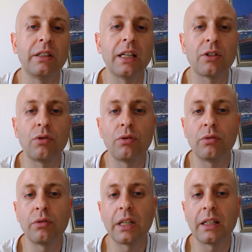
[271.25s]
Yes,
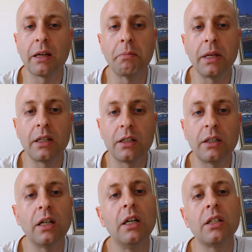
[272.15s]
you get a bigger
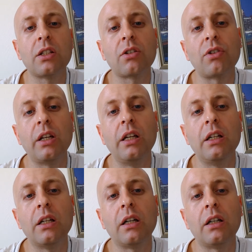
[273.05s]

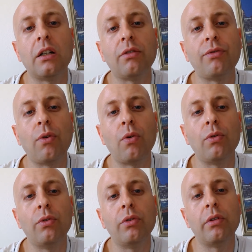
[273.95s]
screen
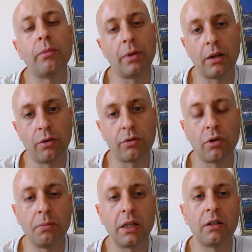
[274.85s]
phone, but also
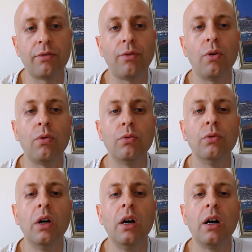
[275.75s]
a bigger
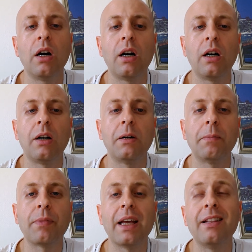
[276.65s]
phone,
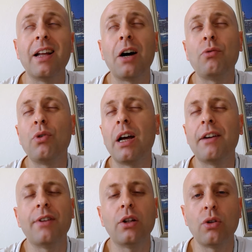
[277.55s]
and now you
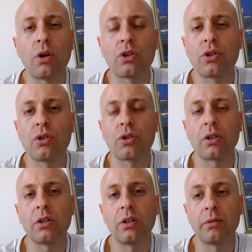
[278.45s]
have a notch
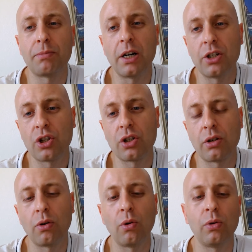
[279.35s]
punch
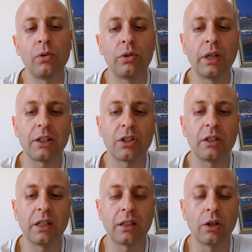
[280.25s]
hole.
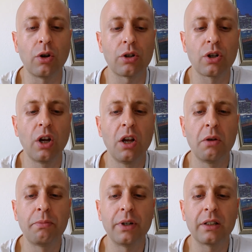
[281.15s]
Actually, not a notch,
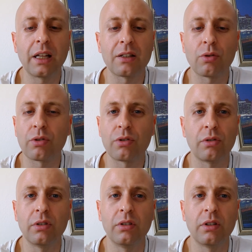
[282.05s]
but that's
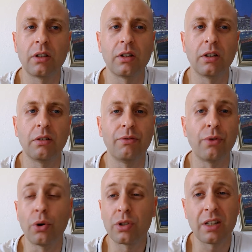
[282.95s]
actually
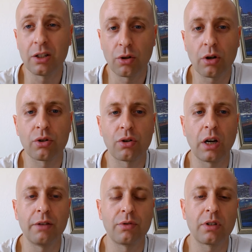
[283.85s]
worse than notch,
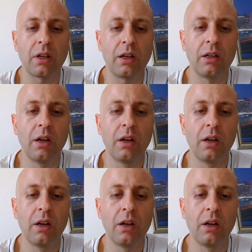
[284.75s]
I would say.